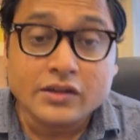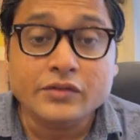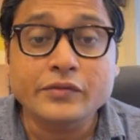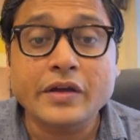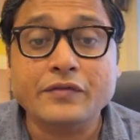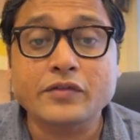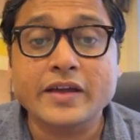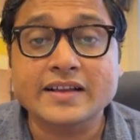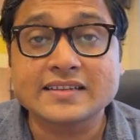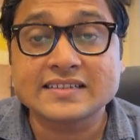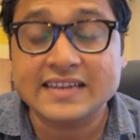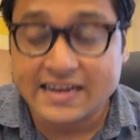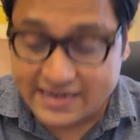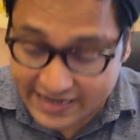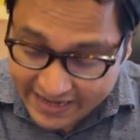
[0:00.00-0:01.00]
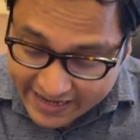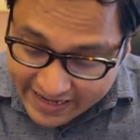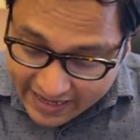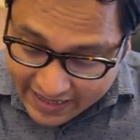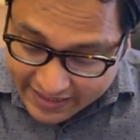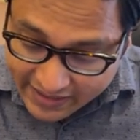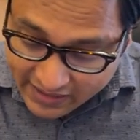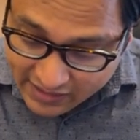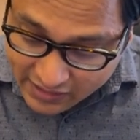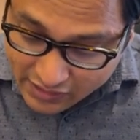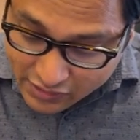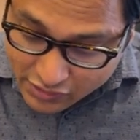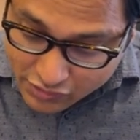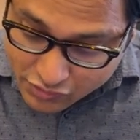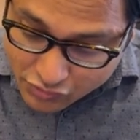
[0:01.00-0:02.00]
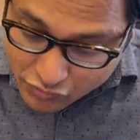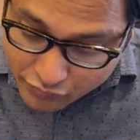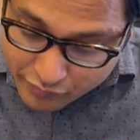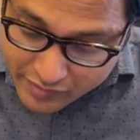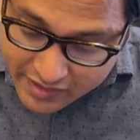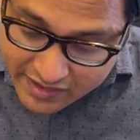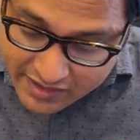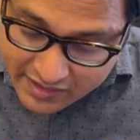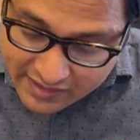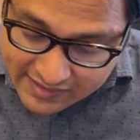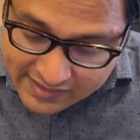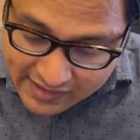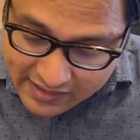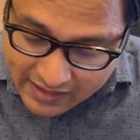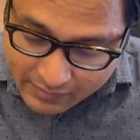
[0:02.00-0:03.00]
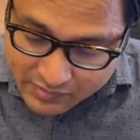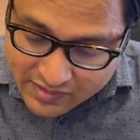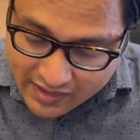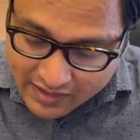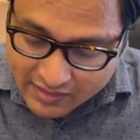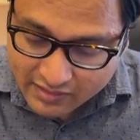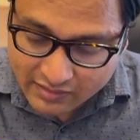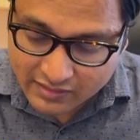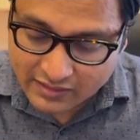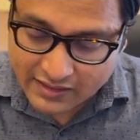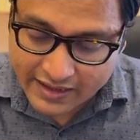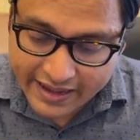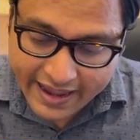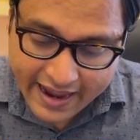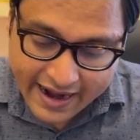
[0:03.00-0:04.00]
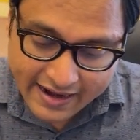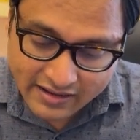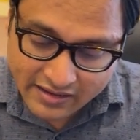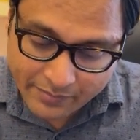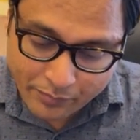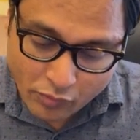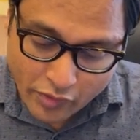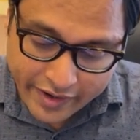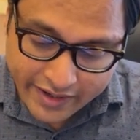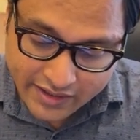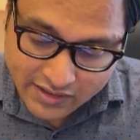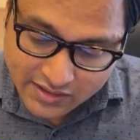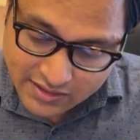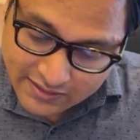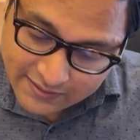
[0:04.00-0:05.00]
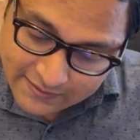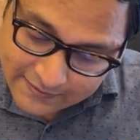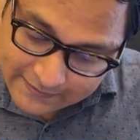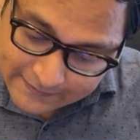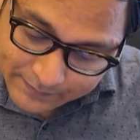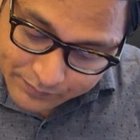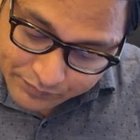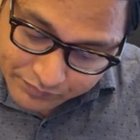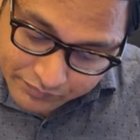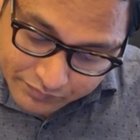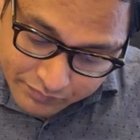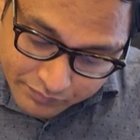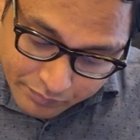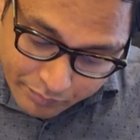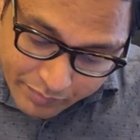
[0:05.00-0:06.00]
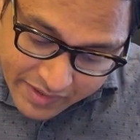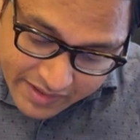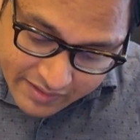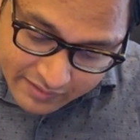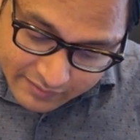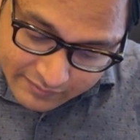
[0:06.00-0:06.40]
We have to extend AI to meet the circumcircle at the point P.